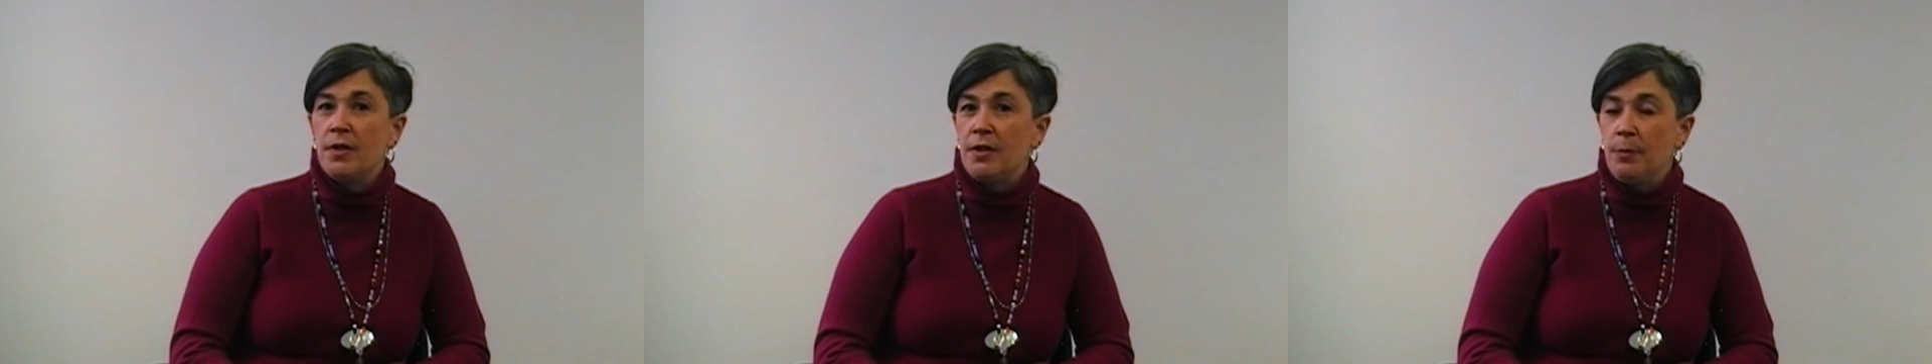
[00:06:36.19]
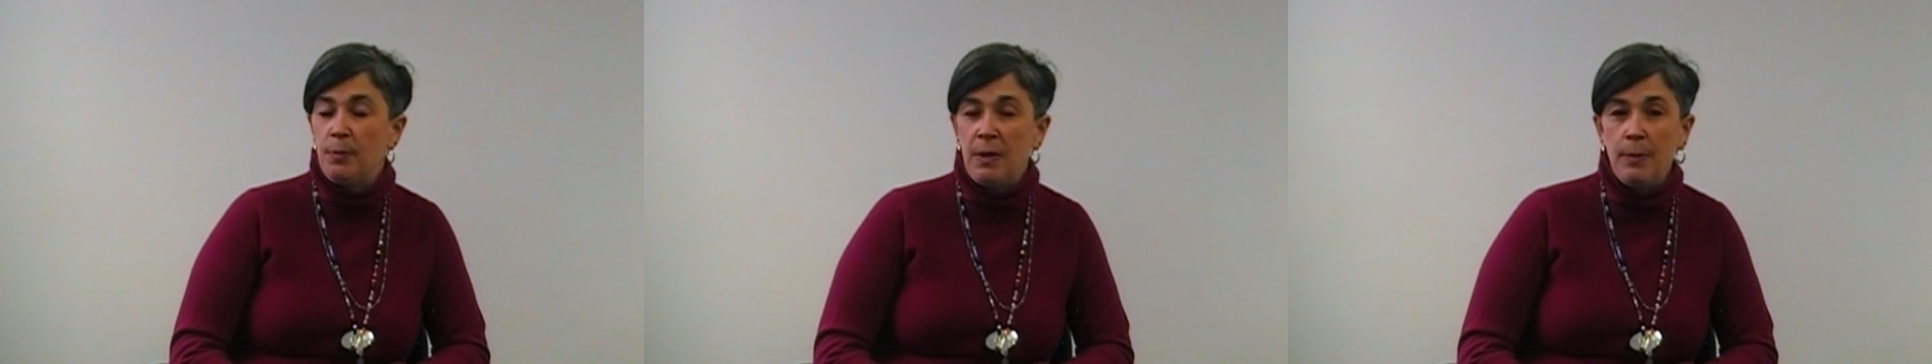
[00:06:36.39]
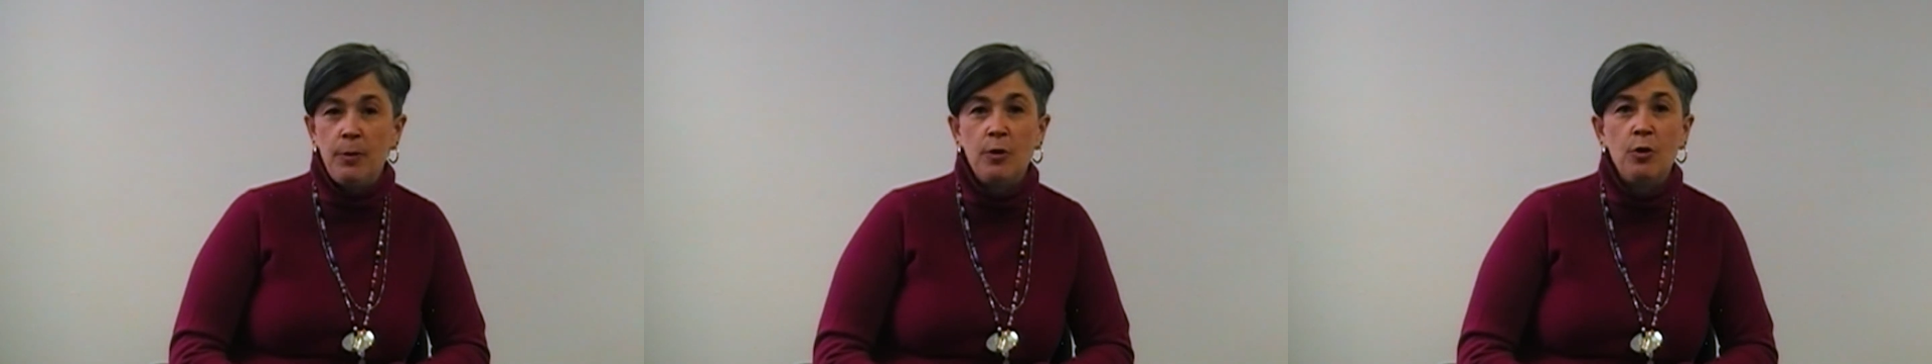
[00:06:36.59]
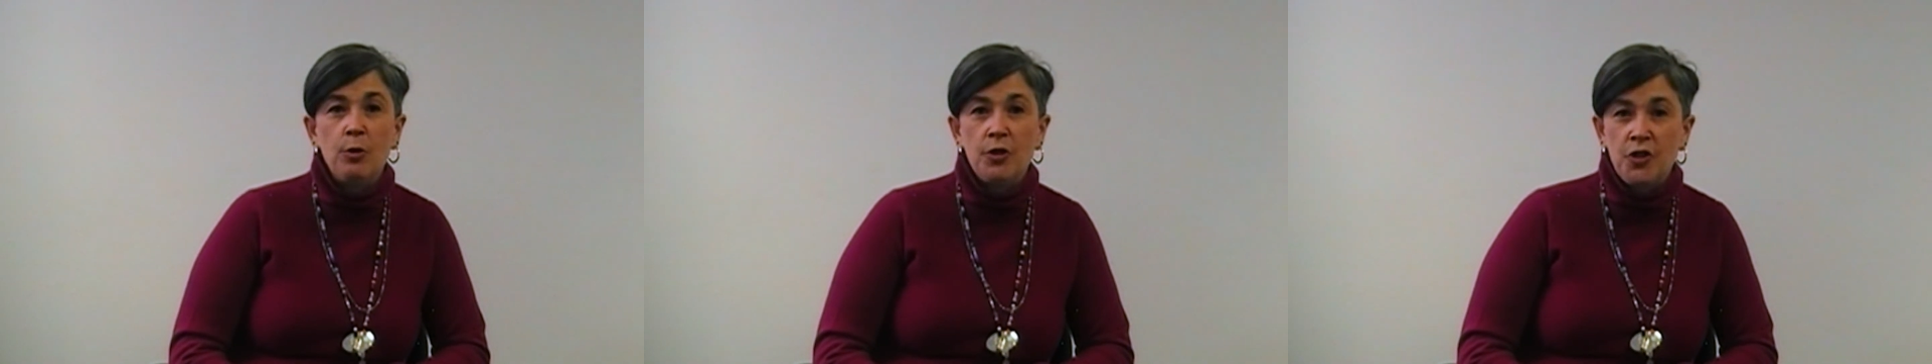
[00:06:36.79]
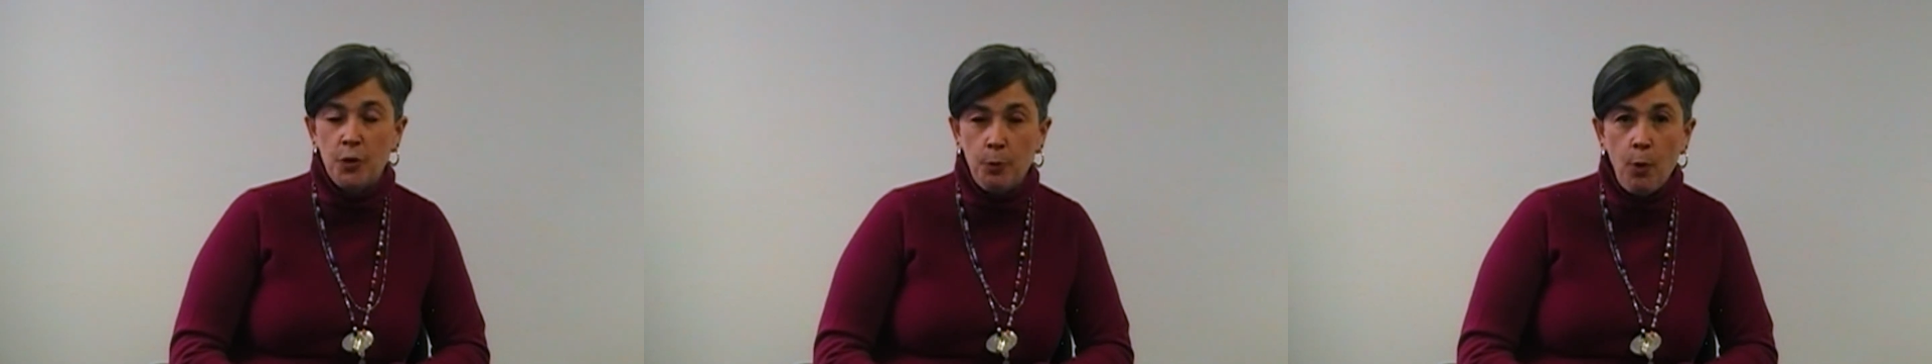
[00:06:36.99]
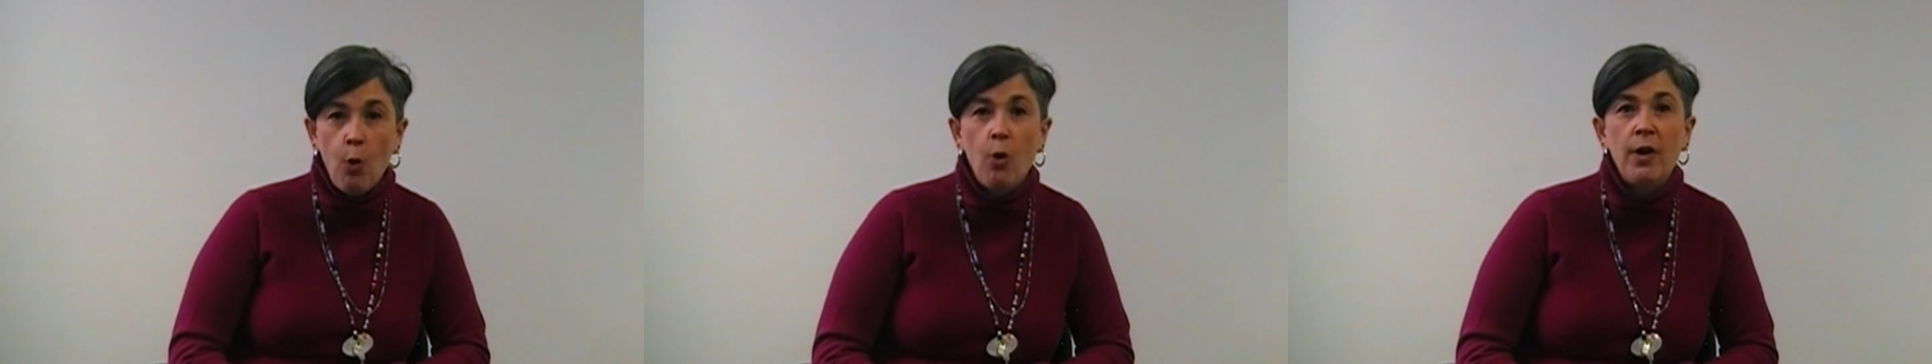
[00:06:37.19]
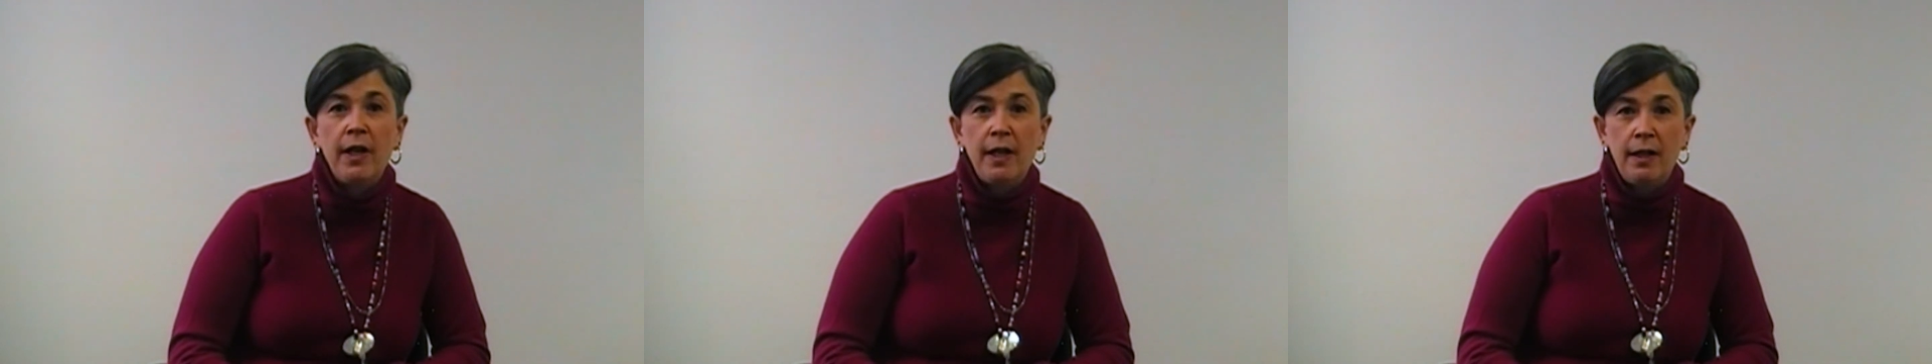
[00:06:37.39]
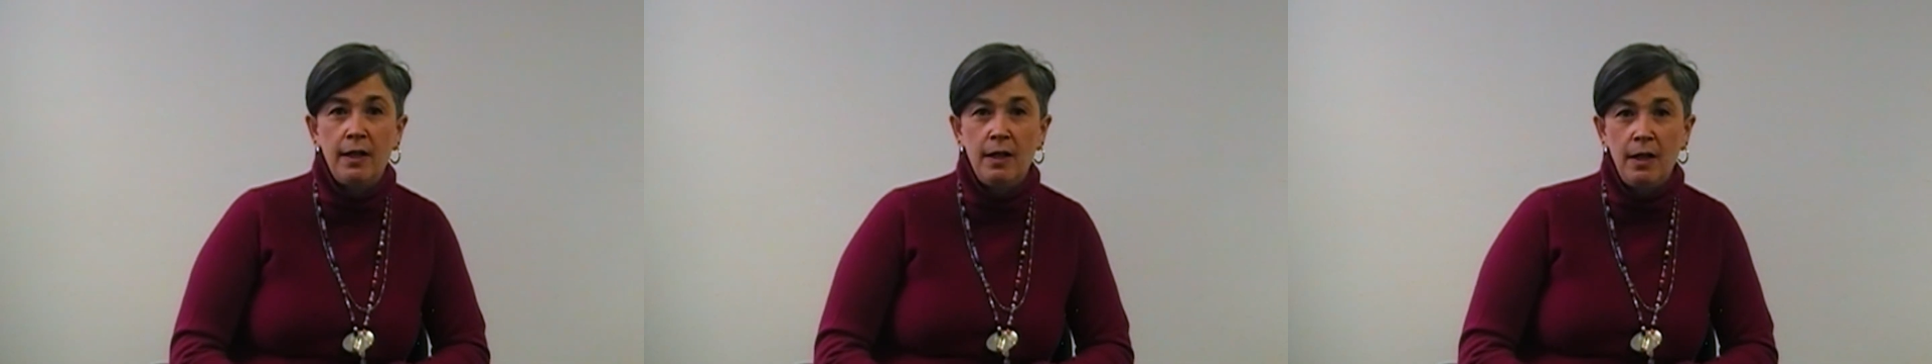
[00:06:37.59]
the people who are
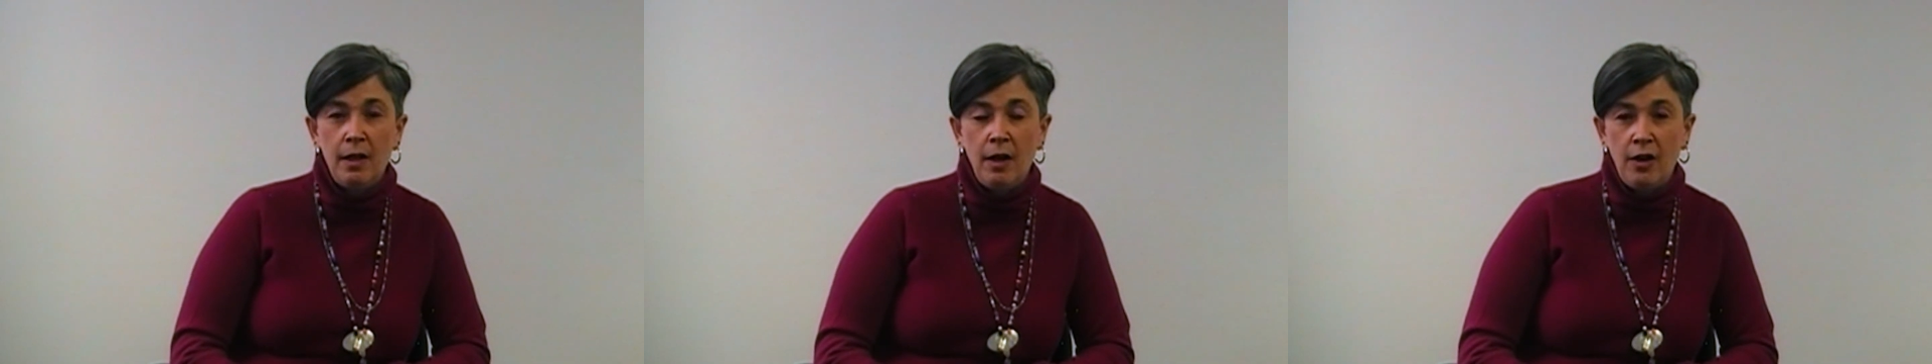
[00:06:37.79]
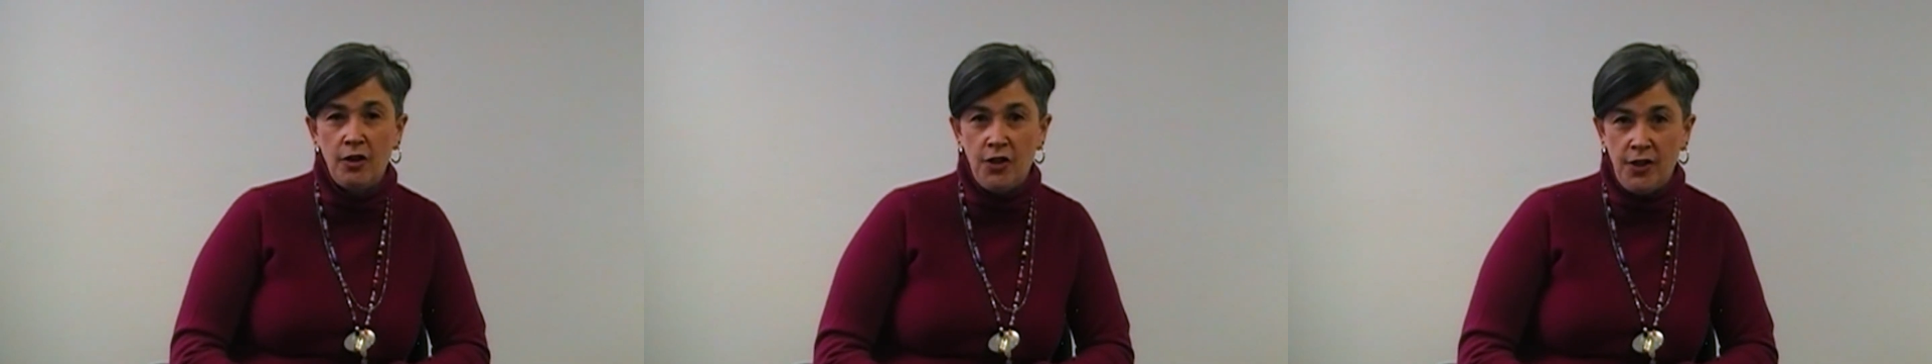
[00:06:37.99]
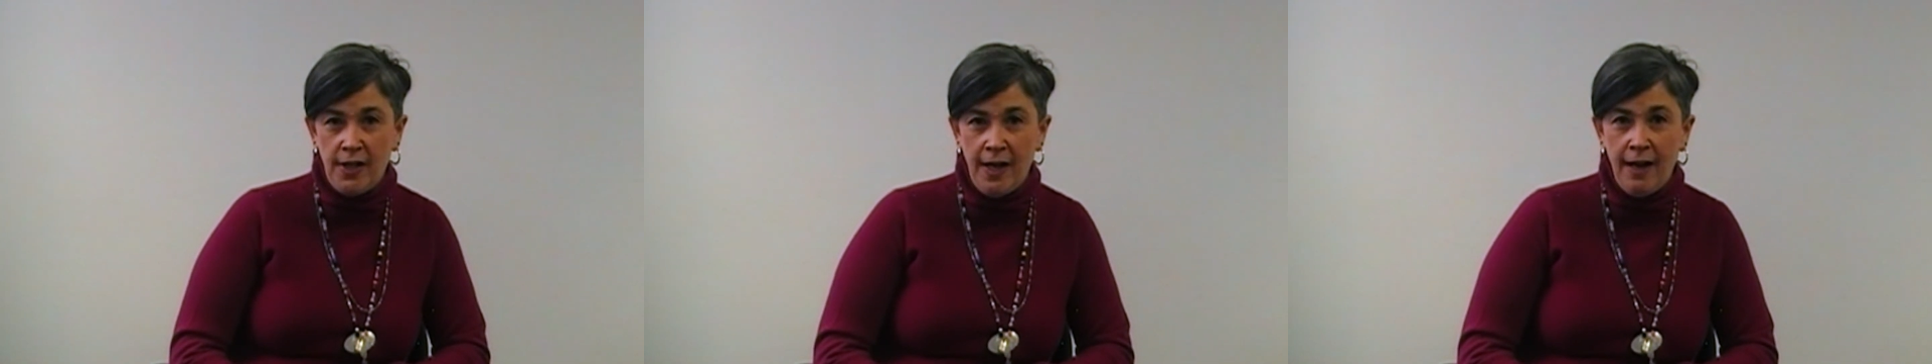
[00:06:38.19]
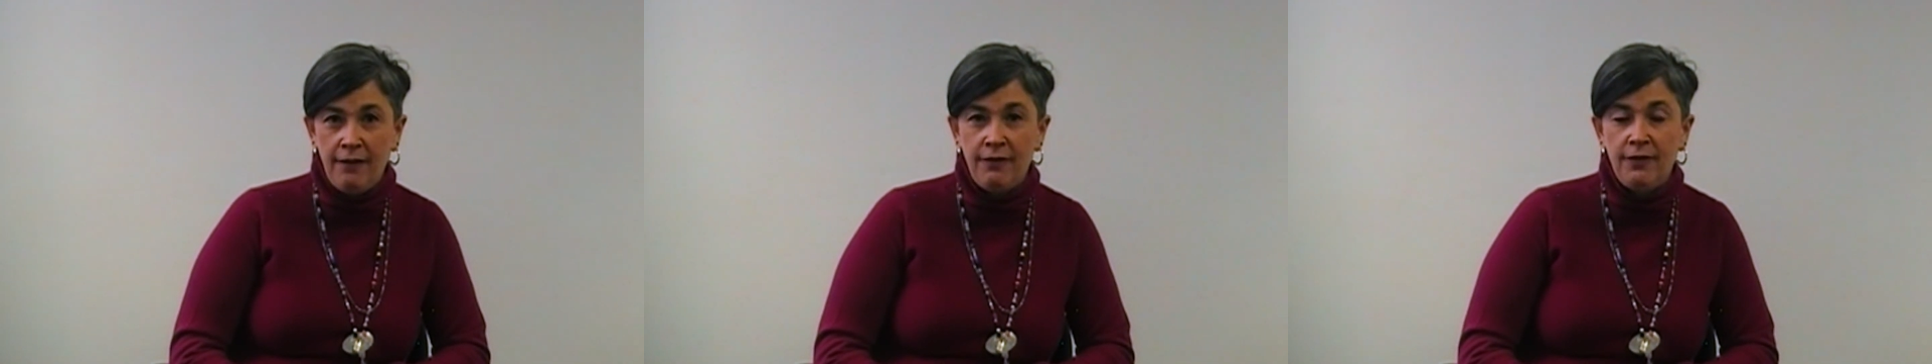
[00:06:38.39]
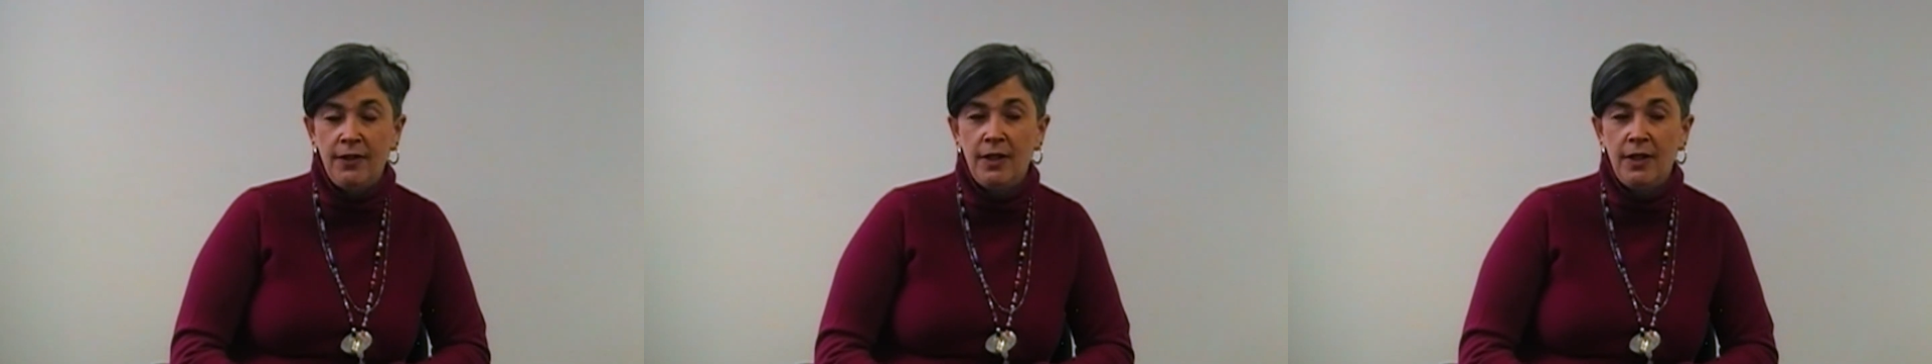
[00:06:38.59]
supporting our staff,